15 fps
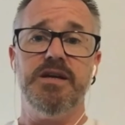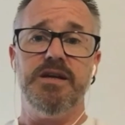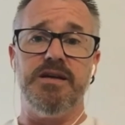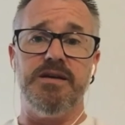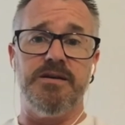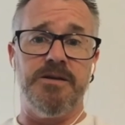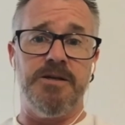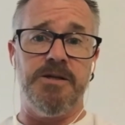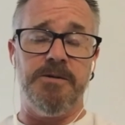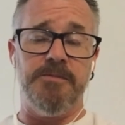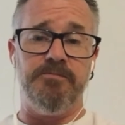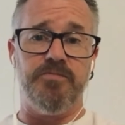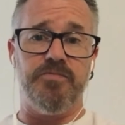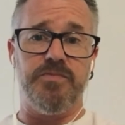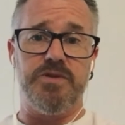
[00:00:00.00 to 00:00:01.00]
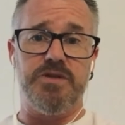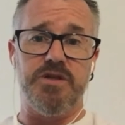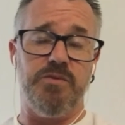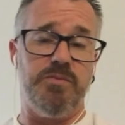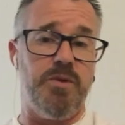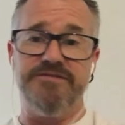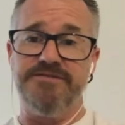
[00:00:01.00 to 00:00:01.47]
Um,
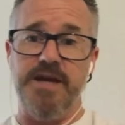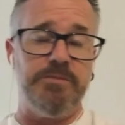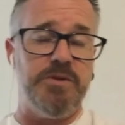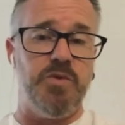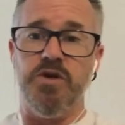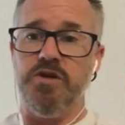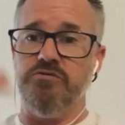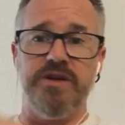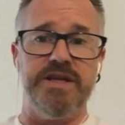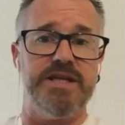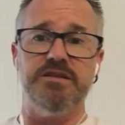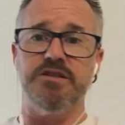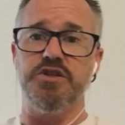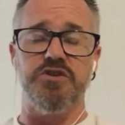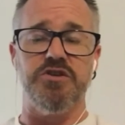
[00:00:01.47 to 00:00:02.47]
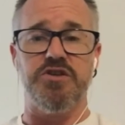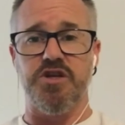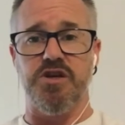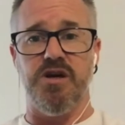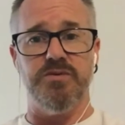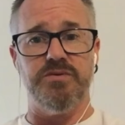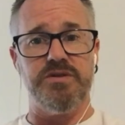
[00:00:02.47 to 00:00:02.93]
so my family weren't regular church
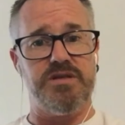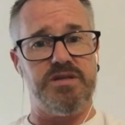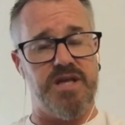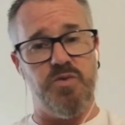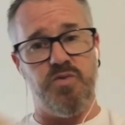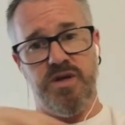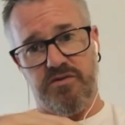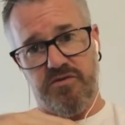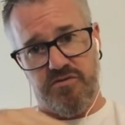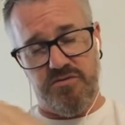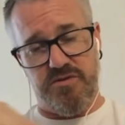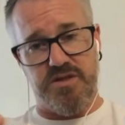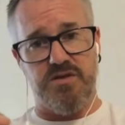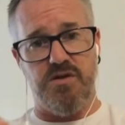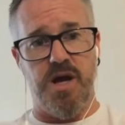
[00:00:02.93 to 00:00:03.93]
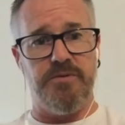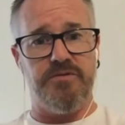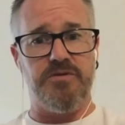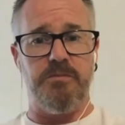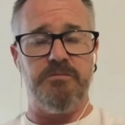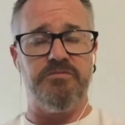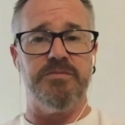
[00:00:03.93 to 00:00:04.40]
goers. They went through the time of
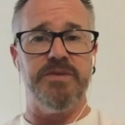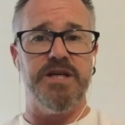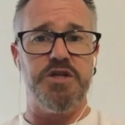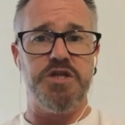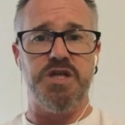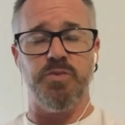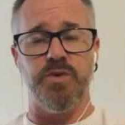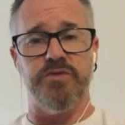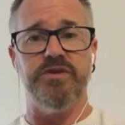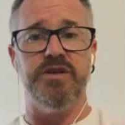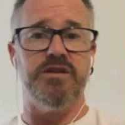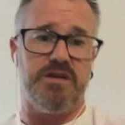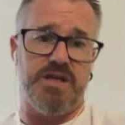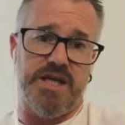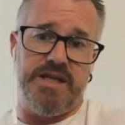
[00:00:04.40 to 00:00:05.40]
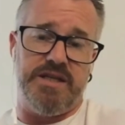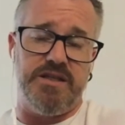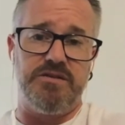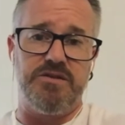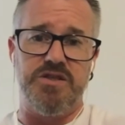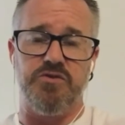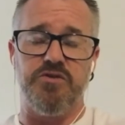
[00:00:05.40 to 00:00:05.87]
confirmation. We
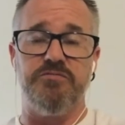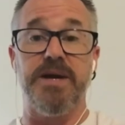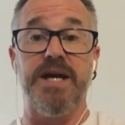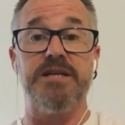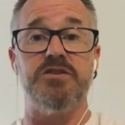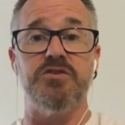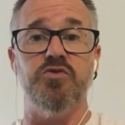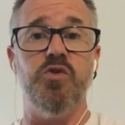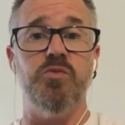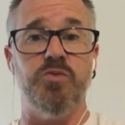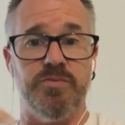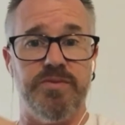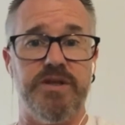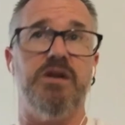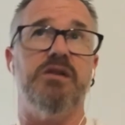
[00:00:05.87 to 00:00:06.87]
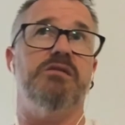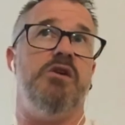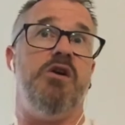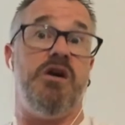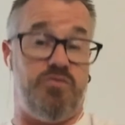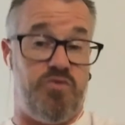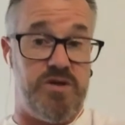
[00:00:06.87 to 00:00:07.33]
relocated sort of back to normal, but
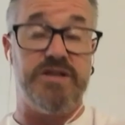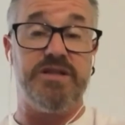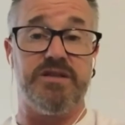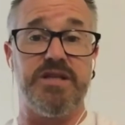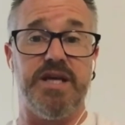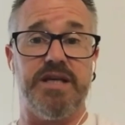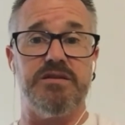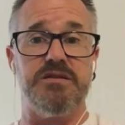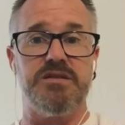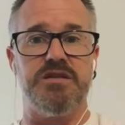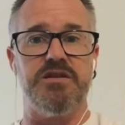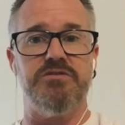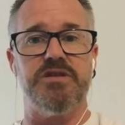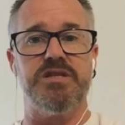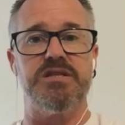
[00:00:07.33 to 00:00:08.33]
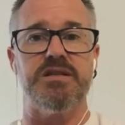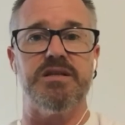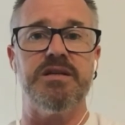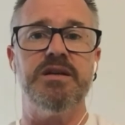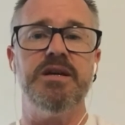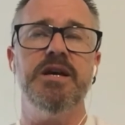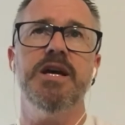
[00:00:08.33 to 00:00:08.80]
I wanted to take this
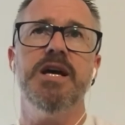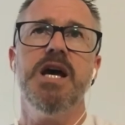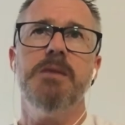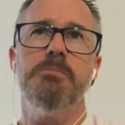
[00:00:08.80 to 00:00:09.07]
seriously. Yeah.